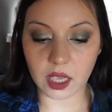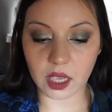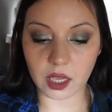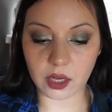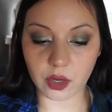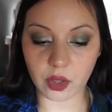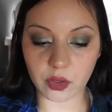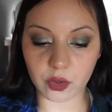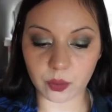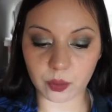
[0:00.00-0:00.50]

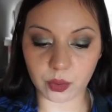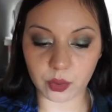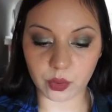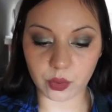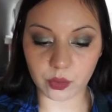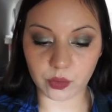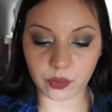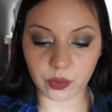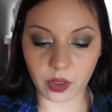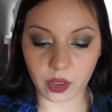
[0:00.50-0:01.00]
another
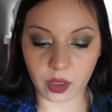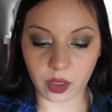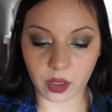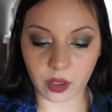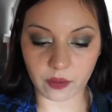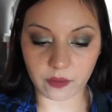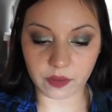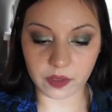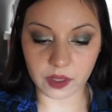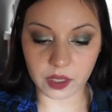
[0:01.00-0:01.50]
proof
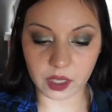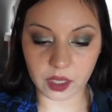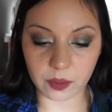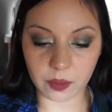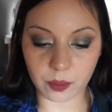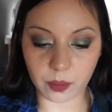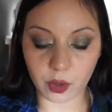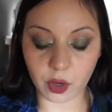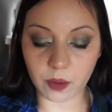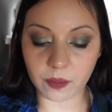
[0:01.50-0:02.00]
of the
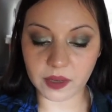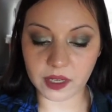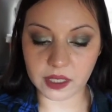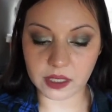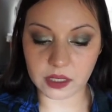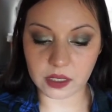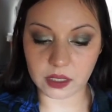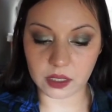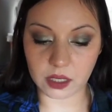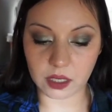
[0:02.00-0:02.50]

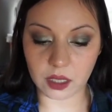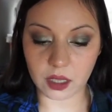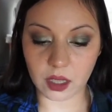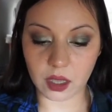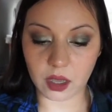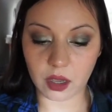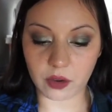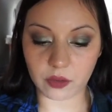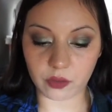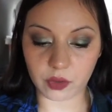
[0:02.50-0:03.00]
permanency
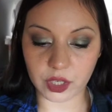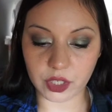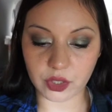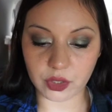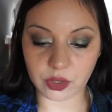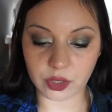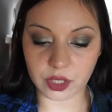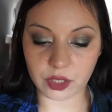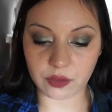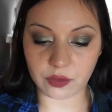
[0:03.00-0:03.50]
of
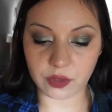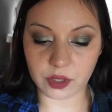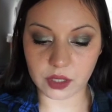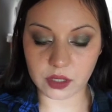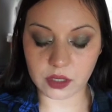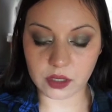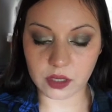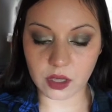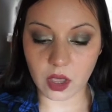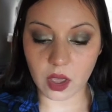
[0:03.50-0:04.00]
racial
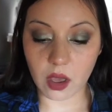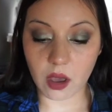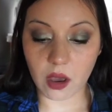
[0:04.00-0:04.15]
difference.